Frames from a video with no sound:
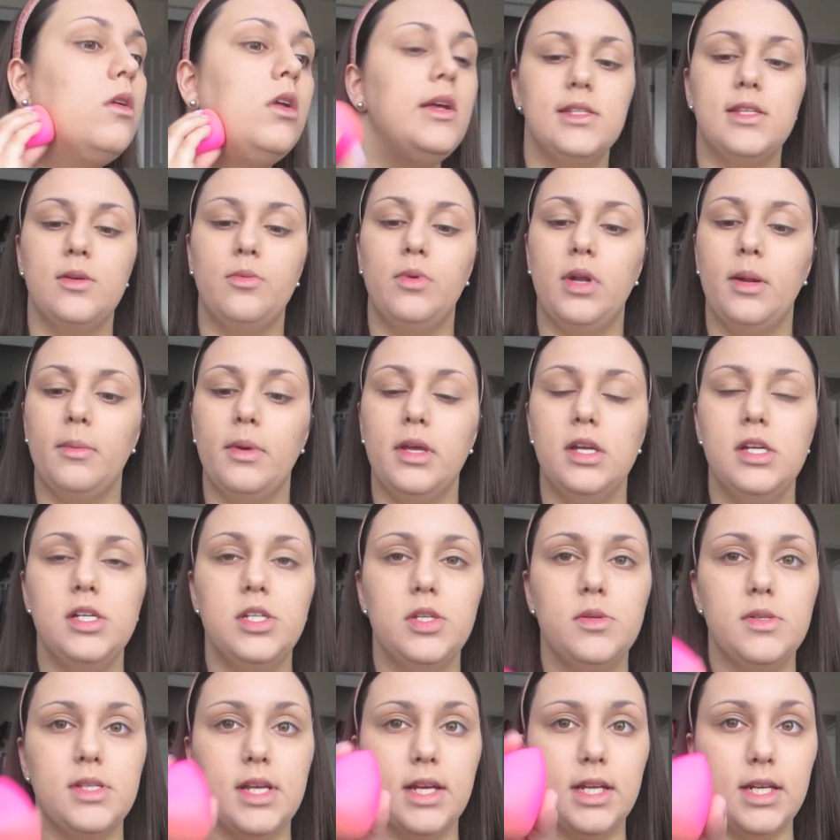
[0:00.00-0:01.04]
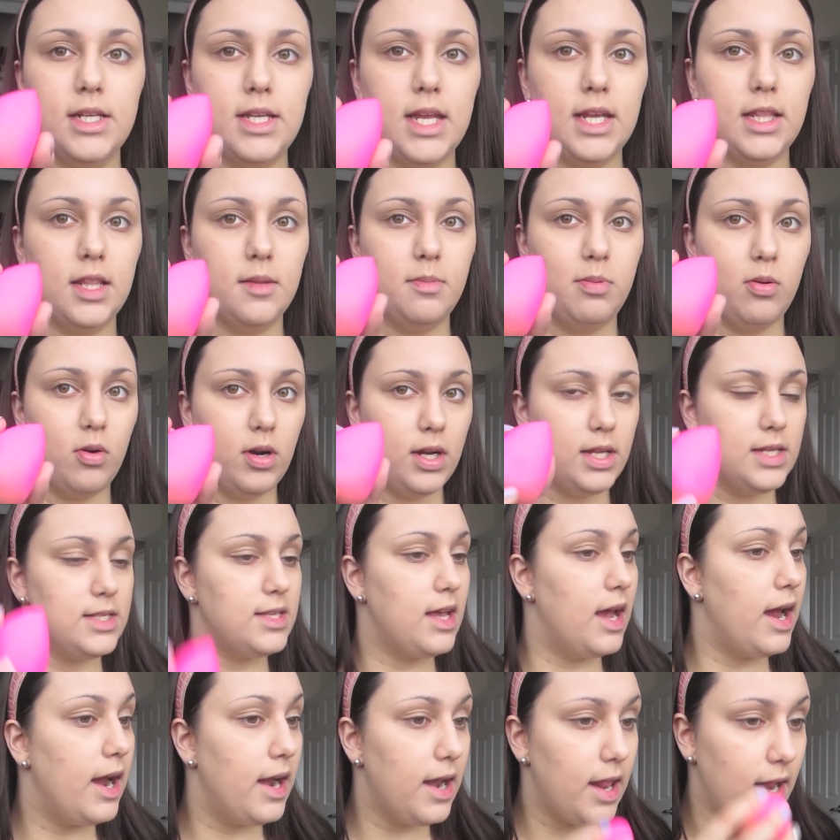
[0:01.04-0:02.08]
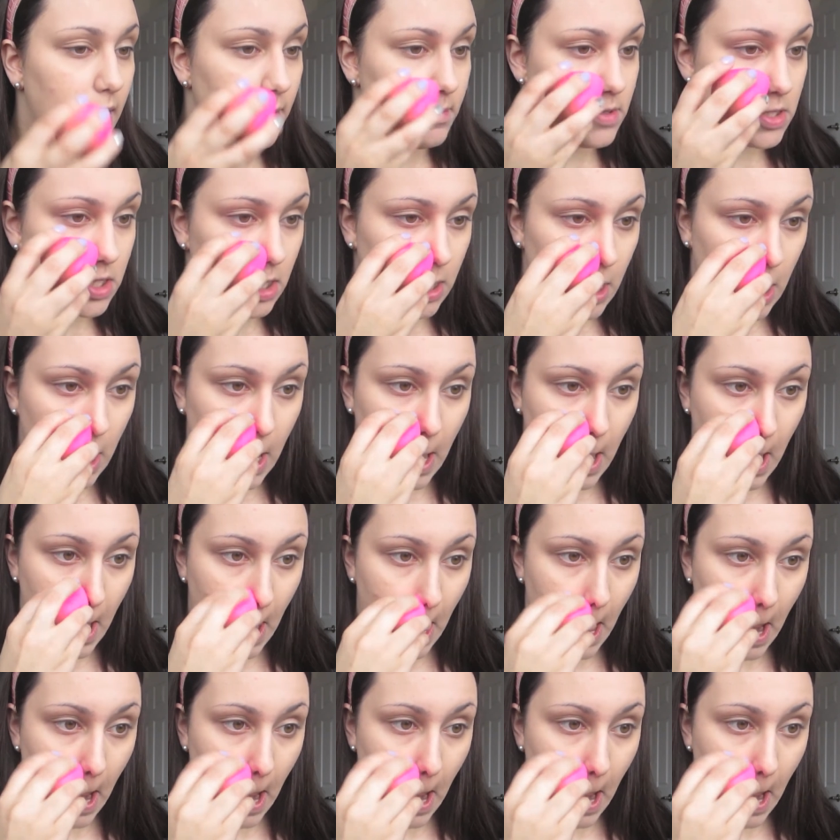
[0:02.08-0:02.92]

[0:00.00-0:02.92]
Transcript: So what I'm going to do is I'm going to take the pointy side and I'm just going to